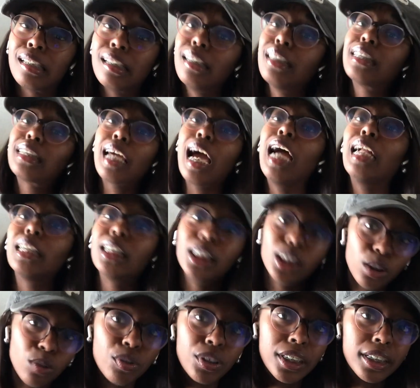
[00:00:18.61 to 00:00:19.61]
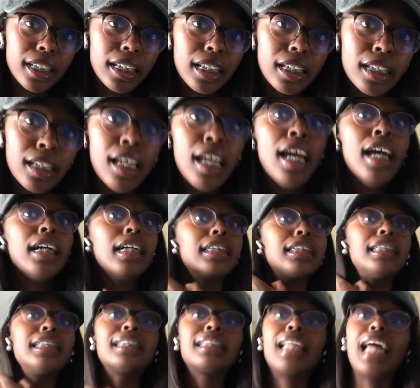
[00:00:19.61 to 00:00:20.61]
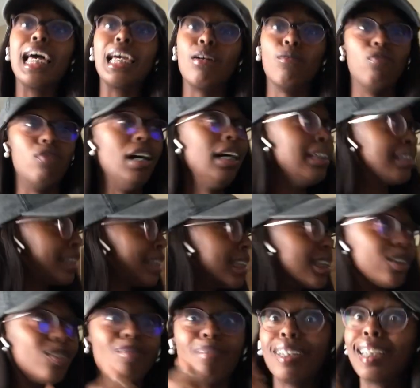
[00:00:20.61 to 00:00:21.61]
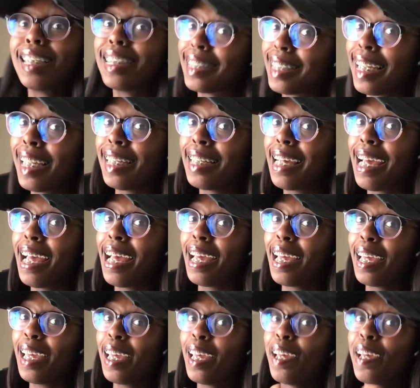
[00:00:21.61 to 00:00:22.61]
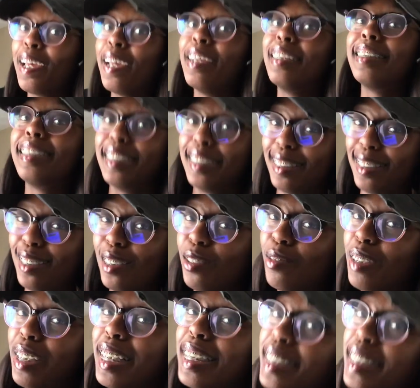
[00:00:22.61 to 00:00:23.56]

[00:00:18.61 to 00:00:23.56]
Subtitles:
It's kind of juicy because it's like, what is this? You really seeing that? Sis, did you really